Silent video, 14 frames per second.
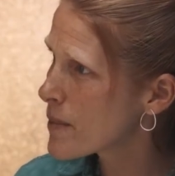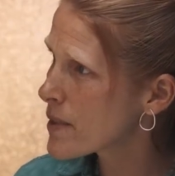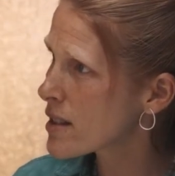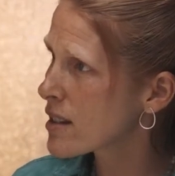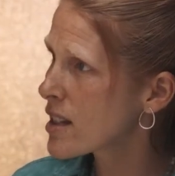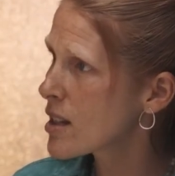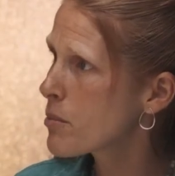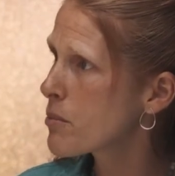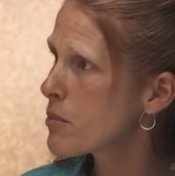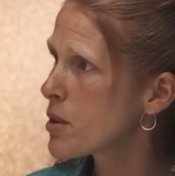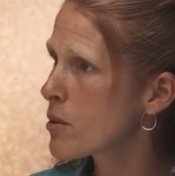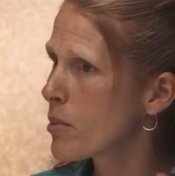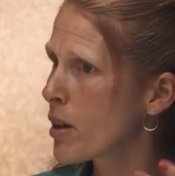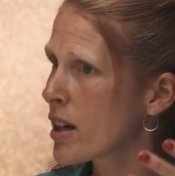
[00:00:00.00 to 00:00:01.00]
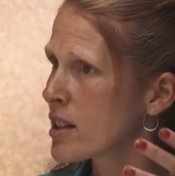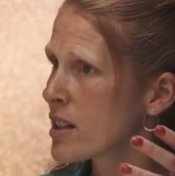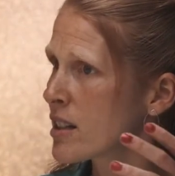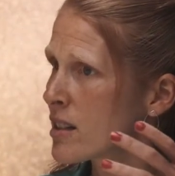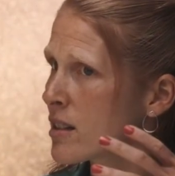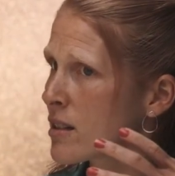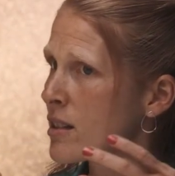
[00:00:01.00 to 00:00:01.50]
To keep your body
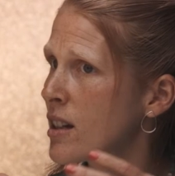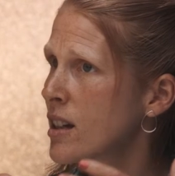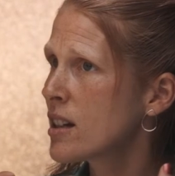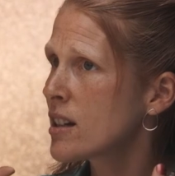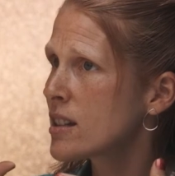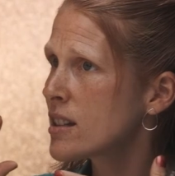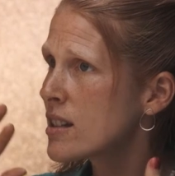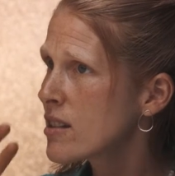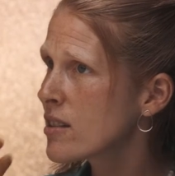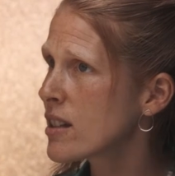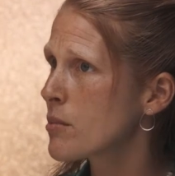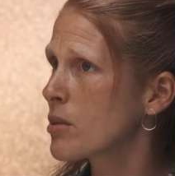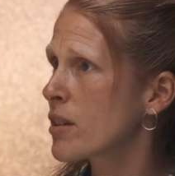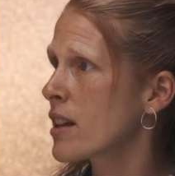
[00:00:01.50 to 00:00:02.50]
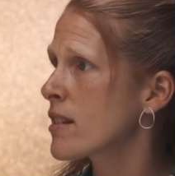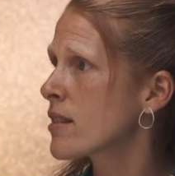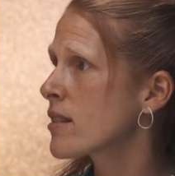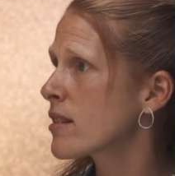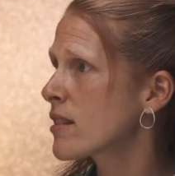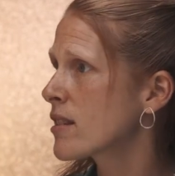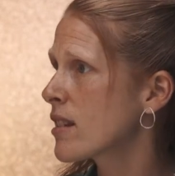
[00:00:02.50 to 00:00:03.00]
in a healing
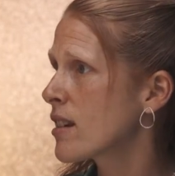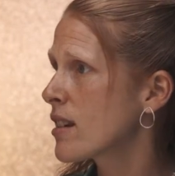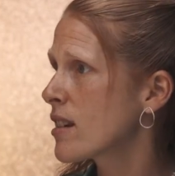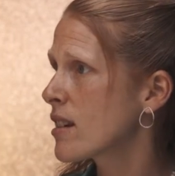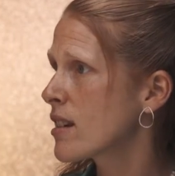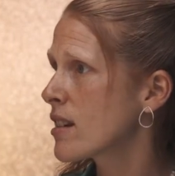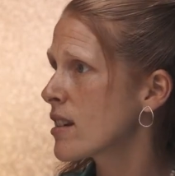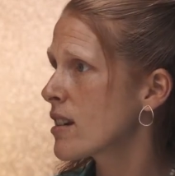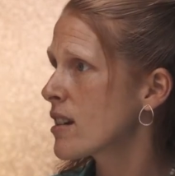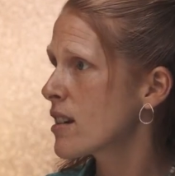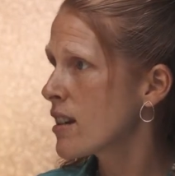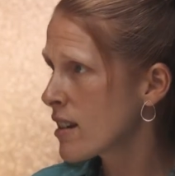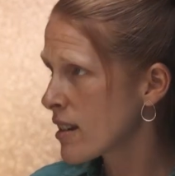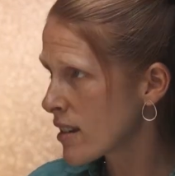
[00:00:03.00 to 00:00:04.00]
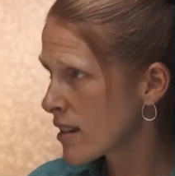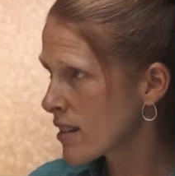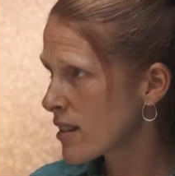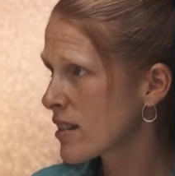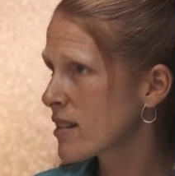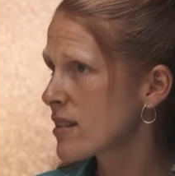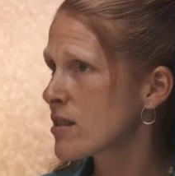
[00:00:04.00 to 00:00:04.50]
place
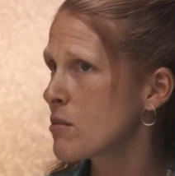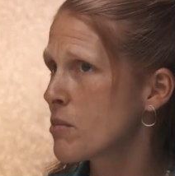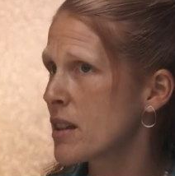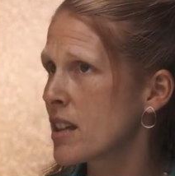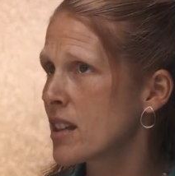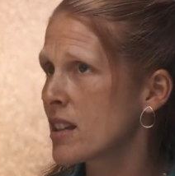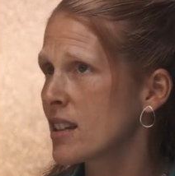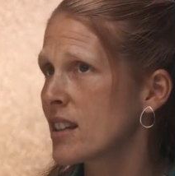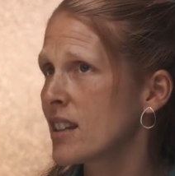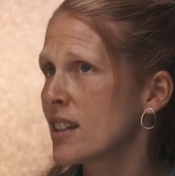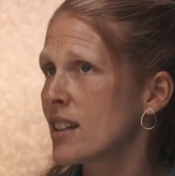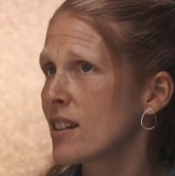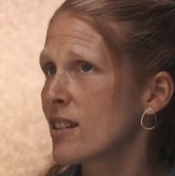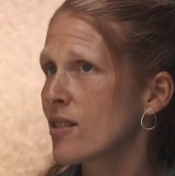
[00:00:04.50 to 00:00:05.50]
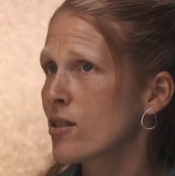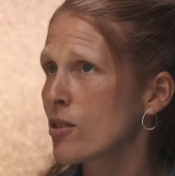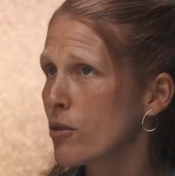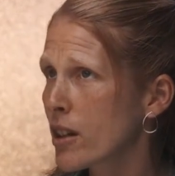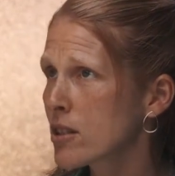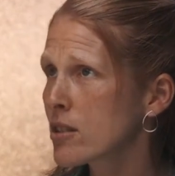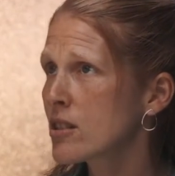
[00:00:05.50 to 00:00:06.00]
is to be
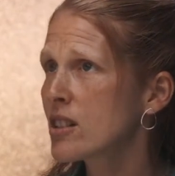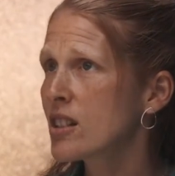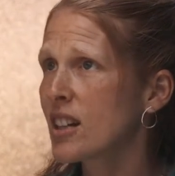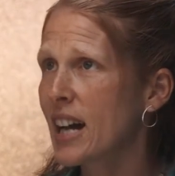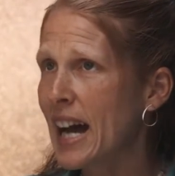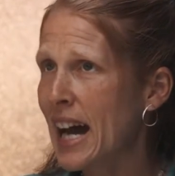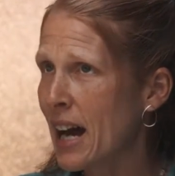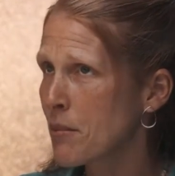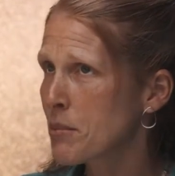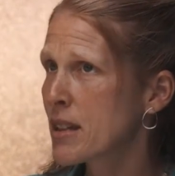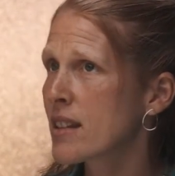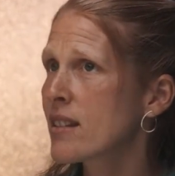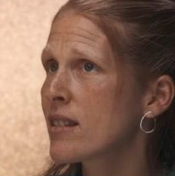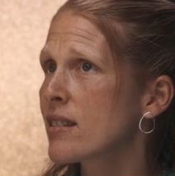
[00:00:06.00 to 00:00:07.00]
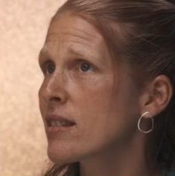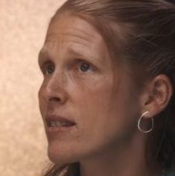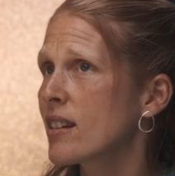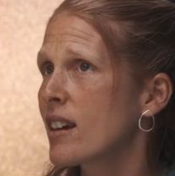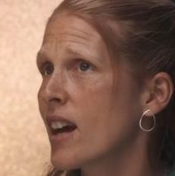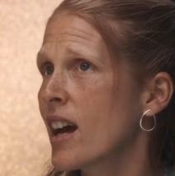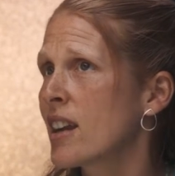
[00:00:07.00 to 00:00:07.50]
surrendered, at peace,
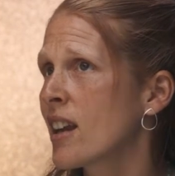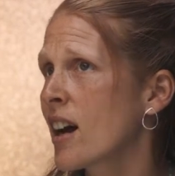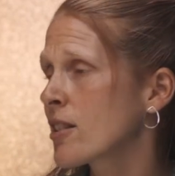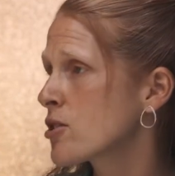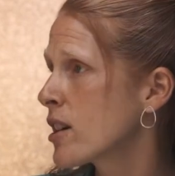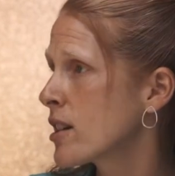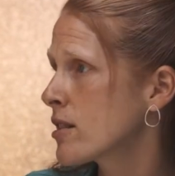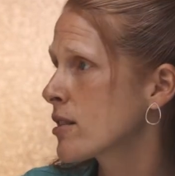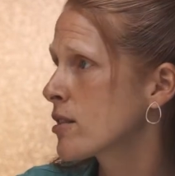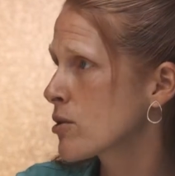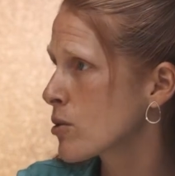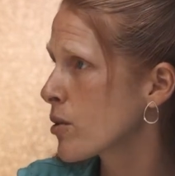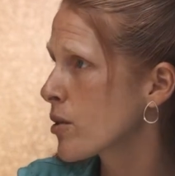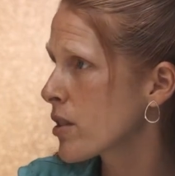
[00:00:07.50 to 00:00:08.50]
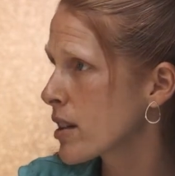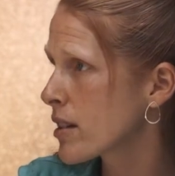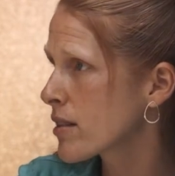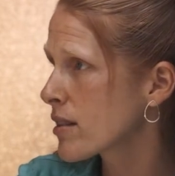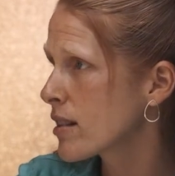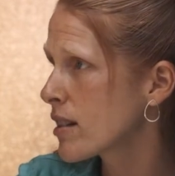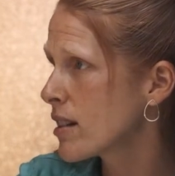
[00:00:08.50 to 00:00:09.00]
and not trying to control
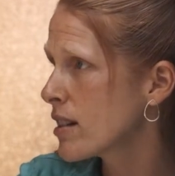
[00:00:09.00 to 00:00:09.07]
things.